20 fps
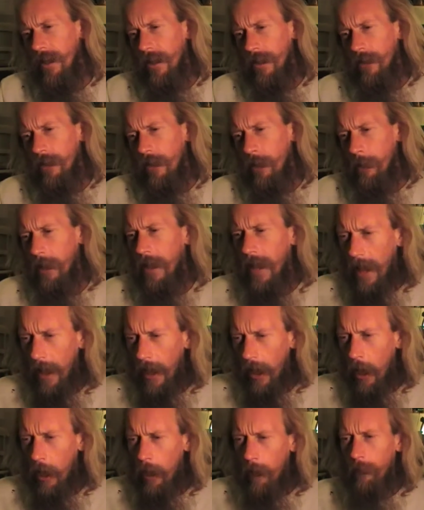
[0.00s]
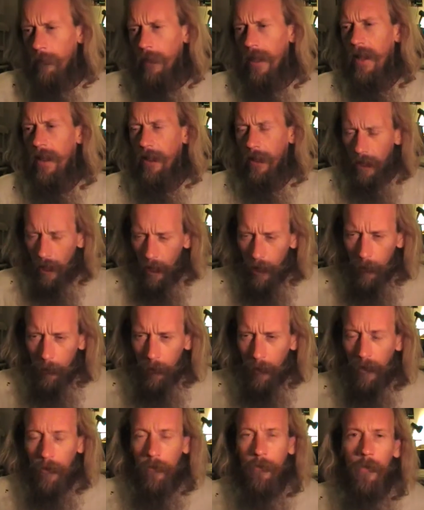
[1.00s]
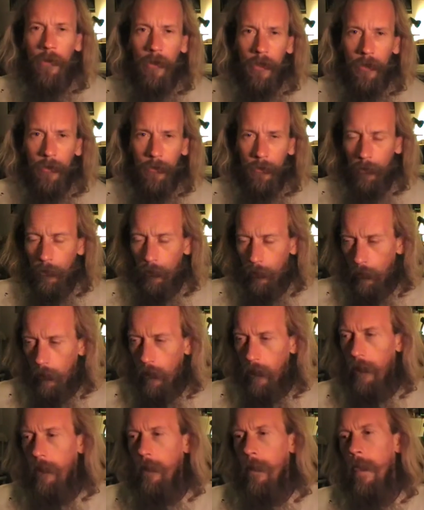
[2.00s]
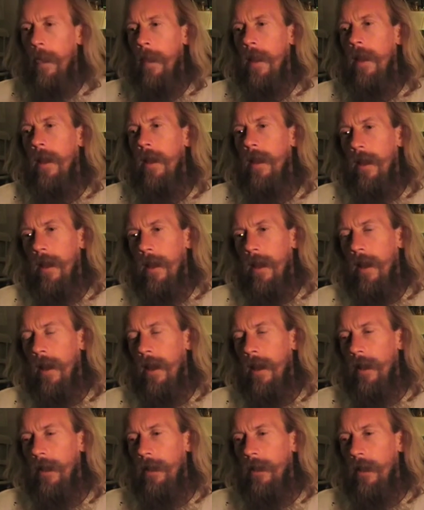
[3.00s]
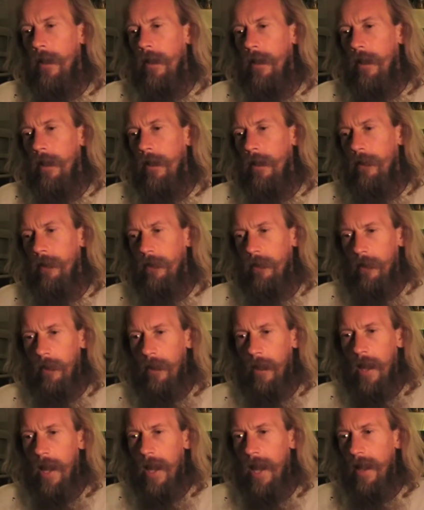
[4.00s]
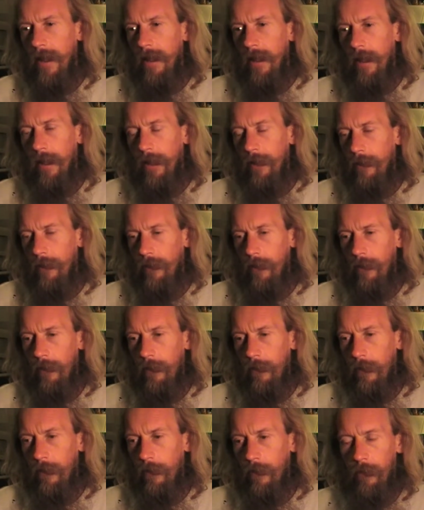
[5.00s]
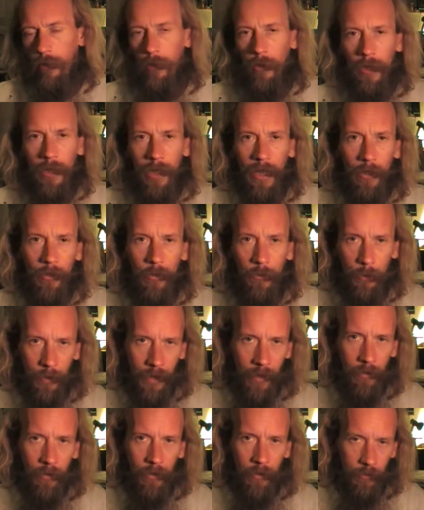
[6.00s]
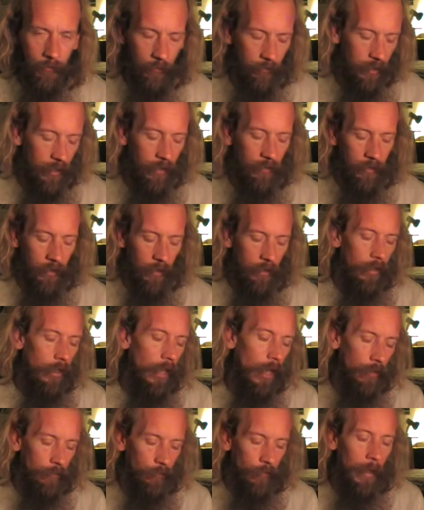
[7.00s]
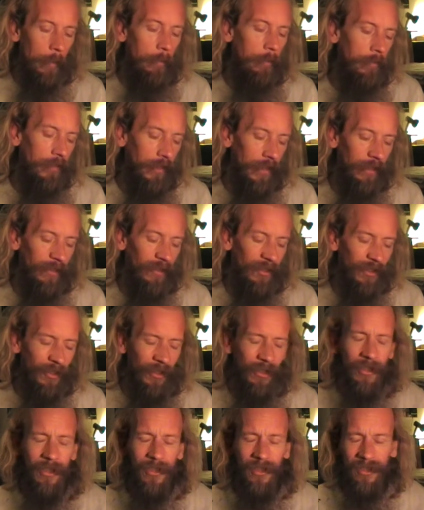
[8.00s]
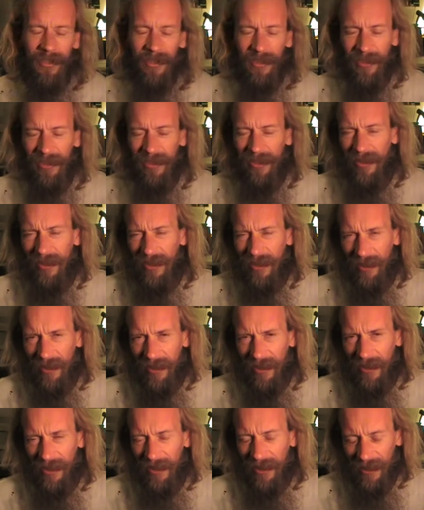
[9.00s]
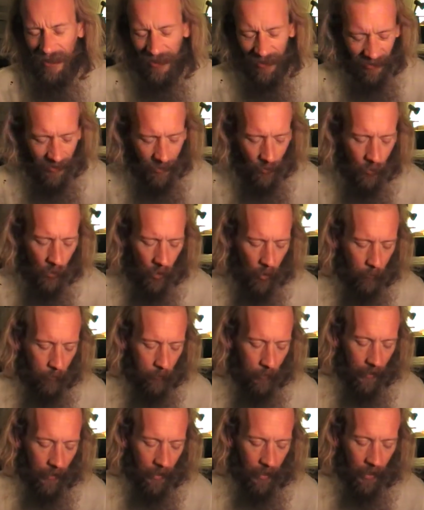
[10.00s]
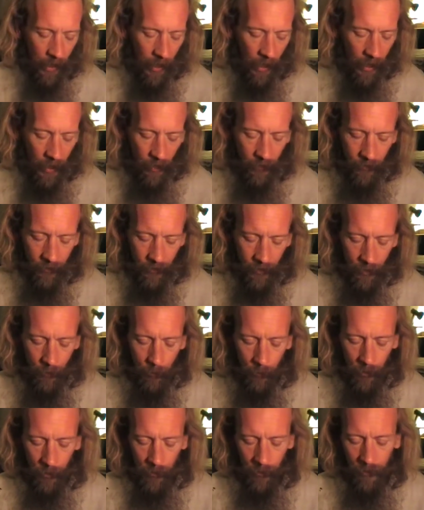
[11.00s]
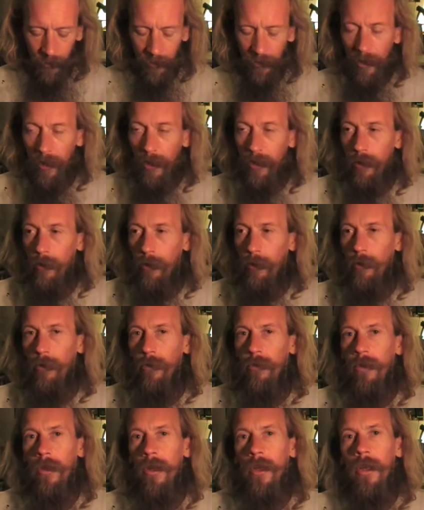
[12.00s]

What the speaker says: So we get home, get the car back, fine, we're all right. And his hand needs sorting out, so we have a look, unwrap it. Oh dear, he's still got a bit of glass in one of his knuckles,